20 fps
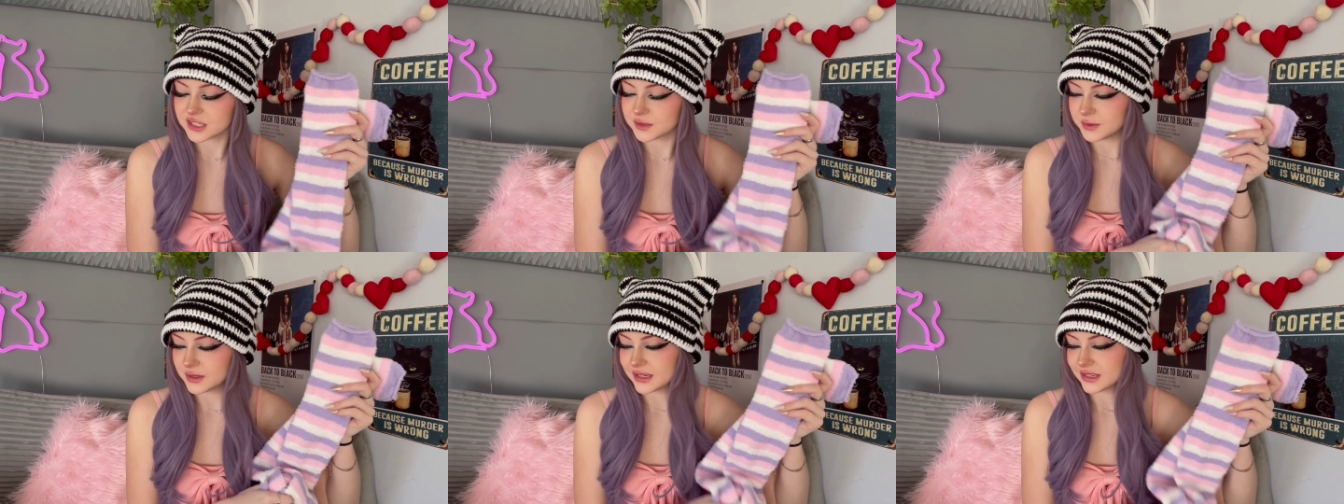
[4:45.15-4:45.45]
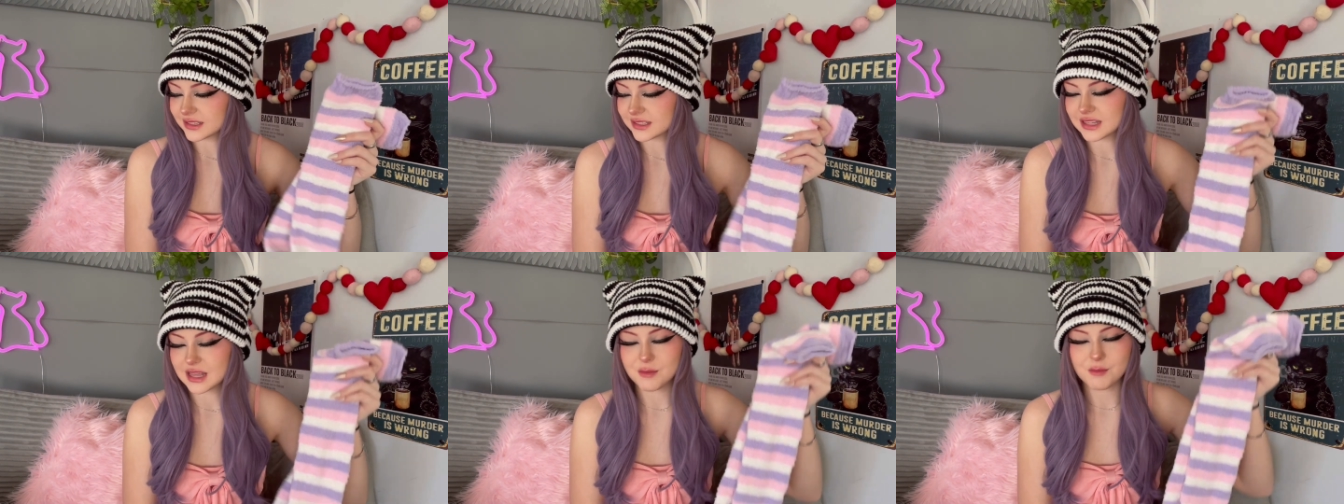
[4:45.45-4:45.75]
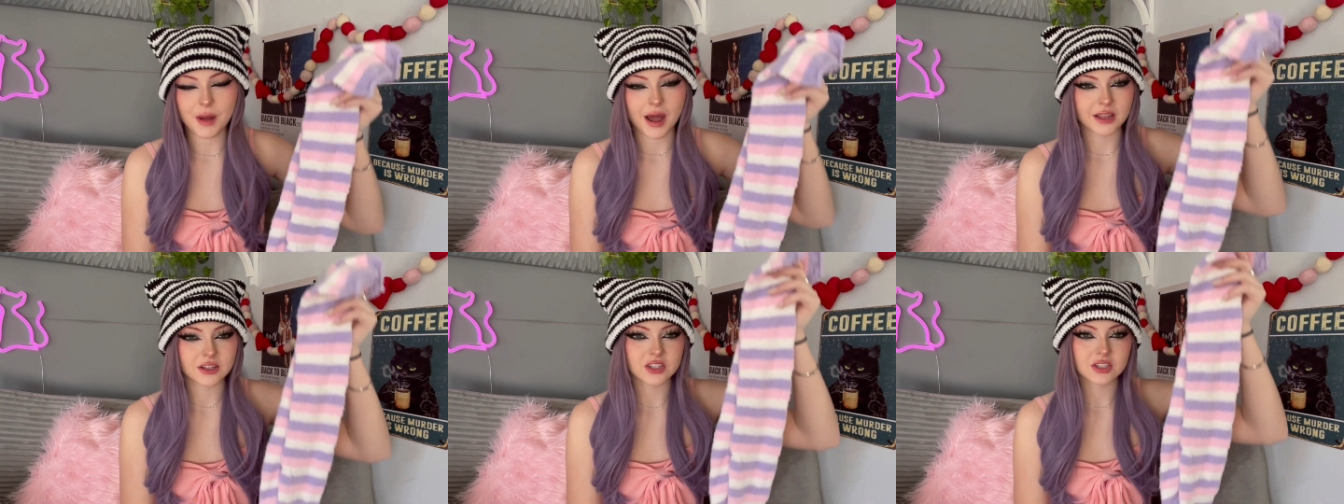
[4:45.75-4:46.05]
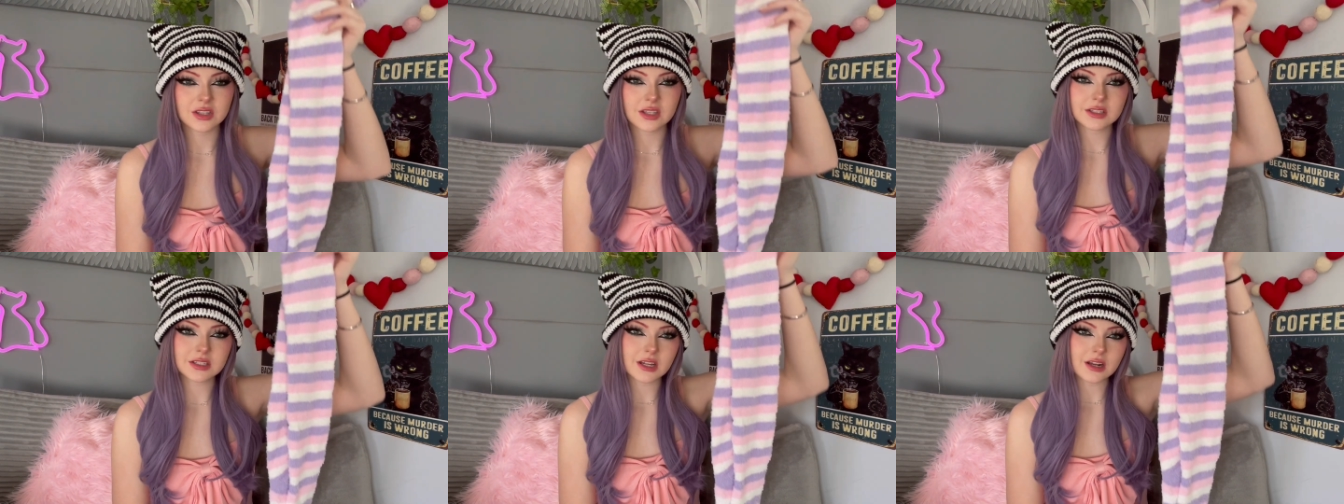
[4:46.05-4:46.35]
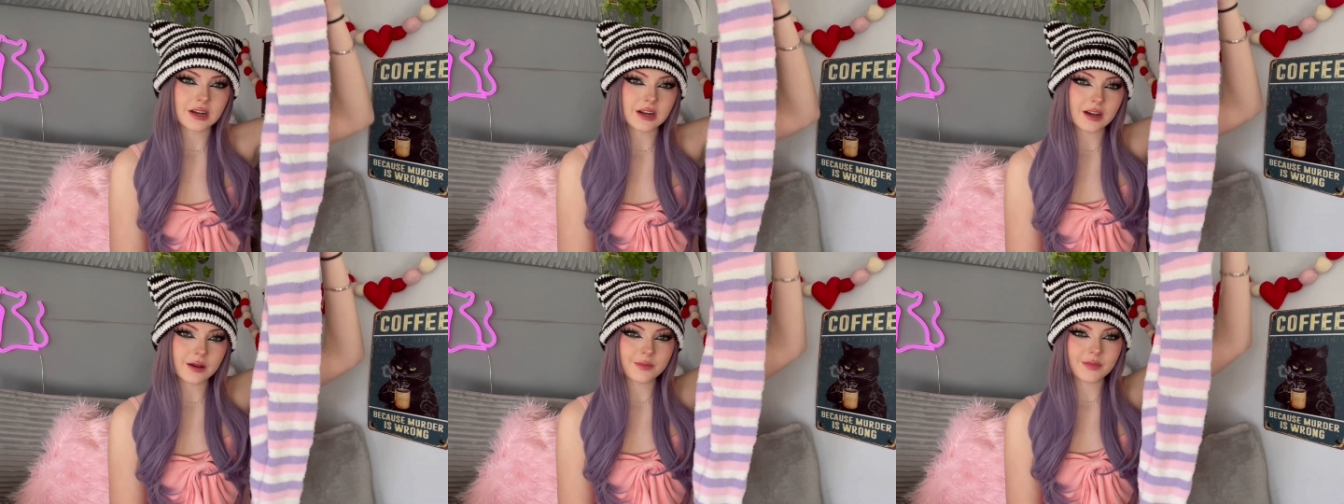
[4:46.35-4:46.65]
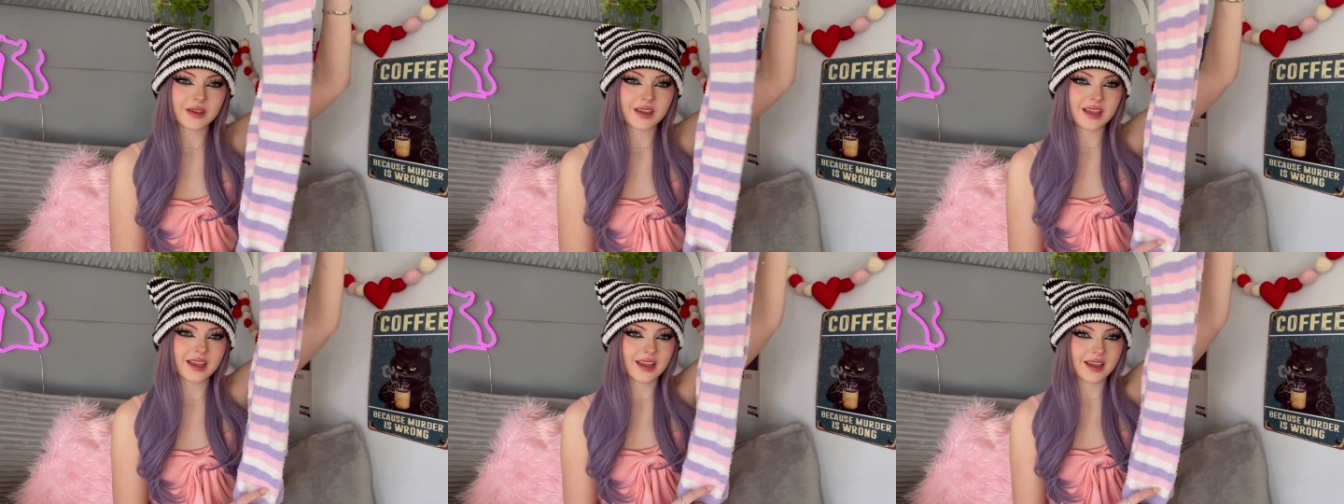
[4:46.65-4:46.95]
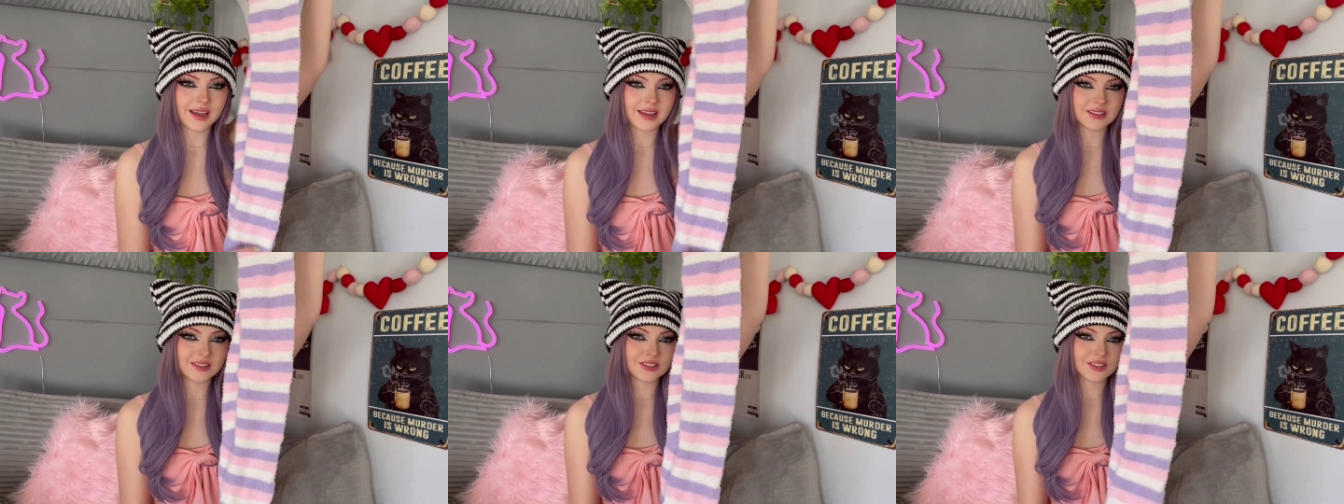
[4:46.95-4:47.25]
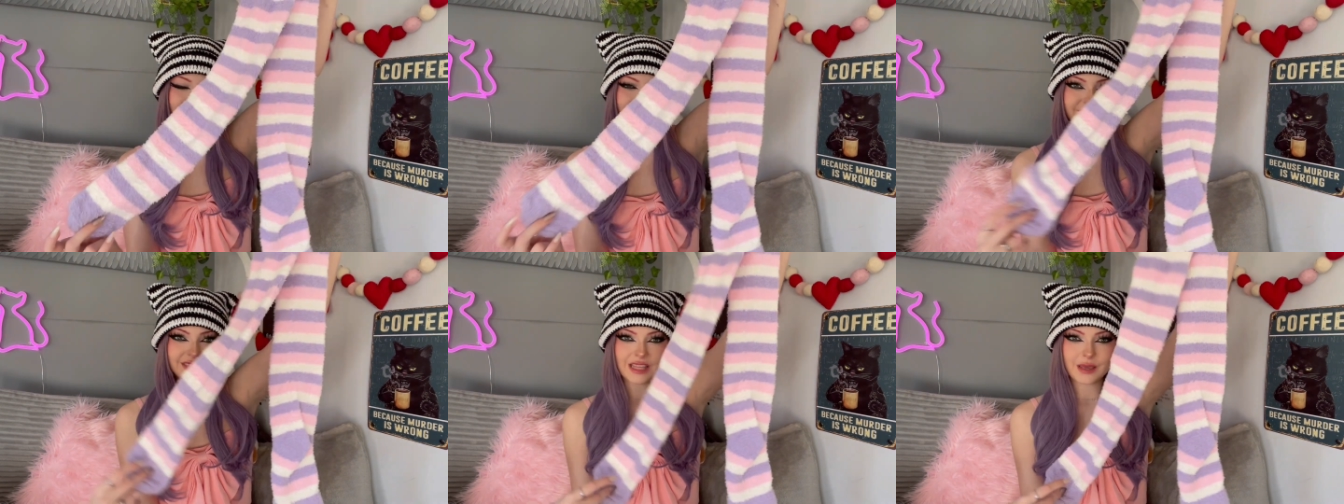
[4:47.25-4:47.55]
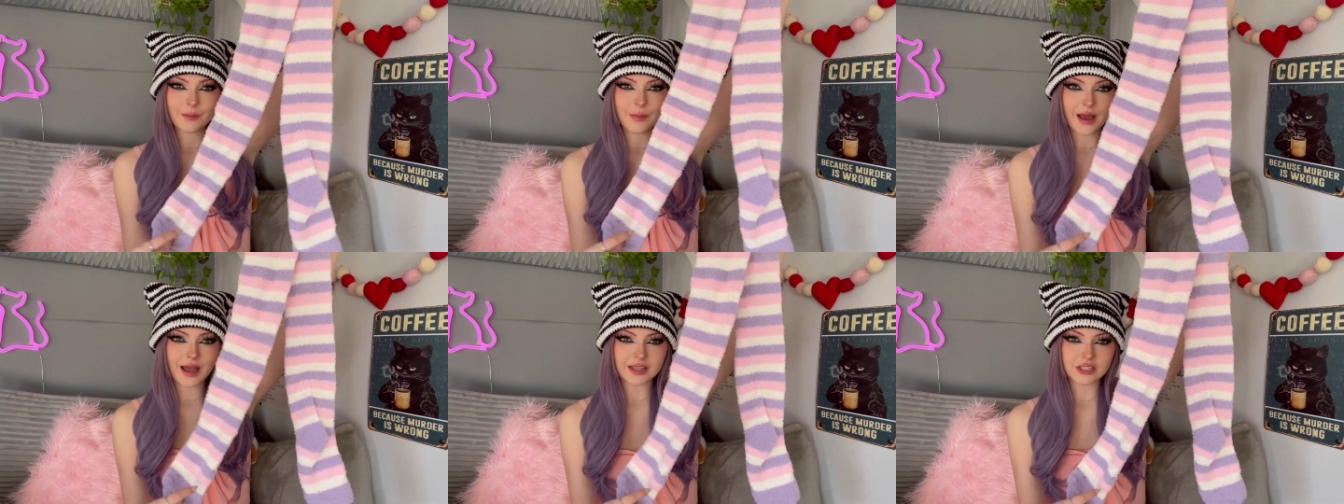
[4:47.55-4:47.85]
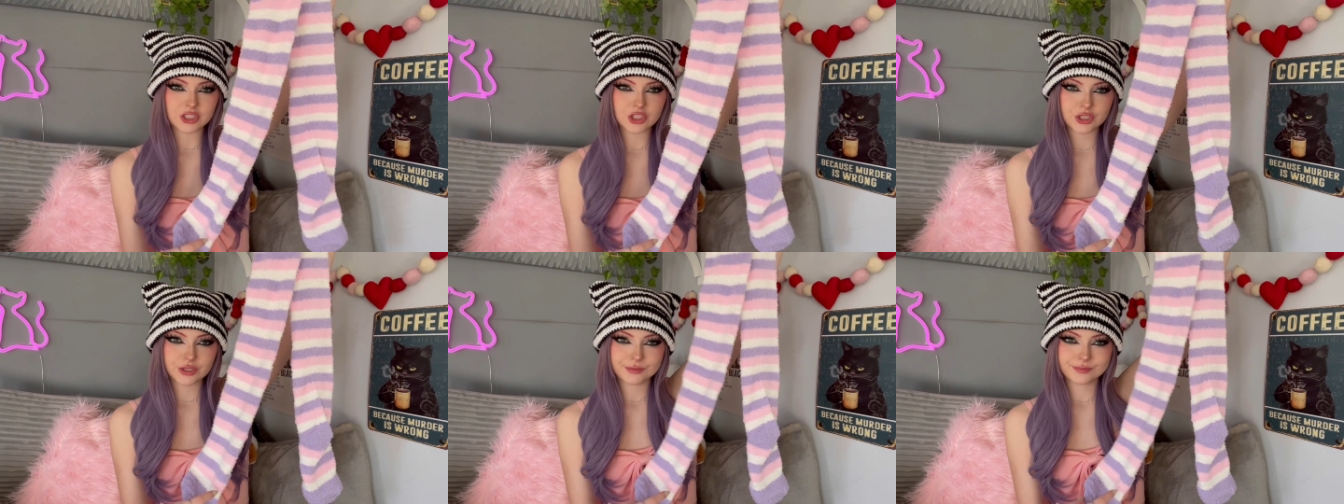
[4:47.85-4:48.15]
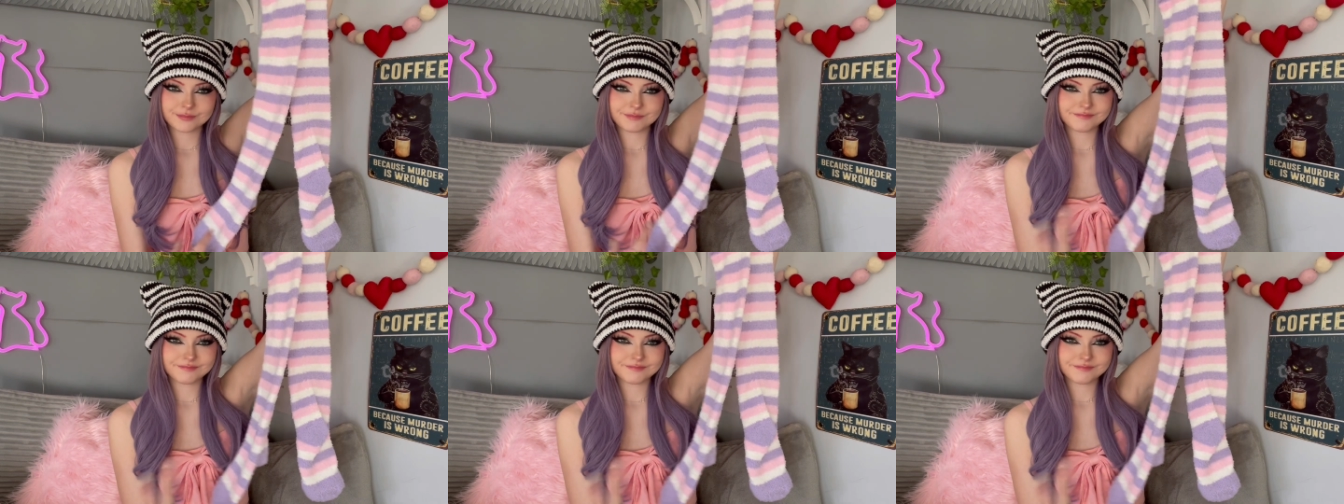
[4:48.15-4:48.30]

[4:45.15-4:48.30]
because they match the top and they match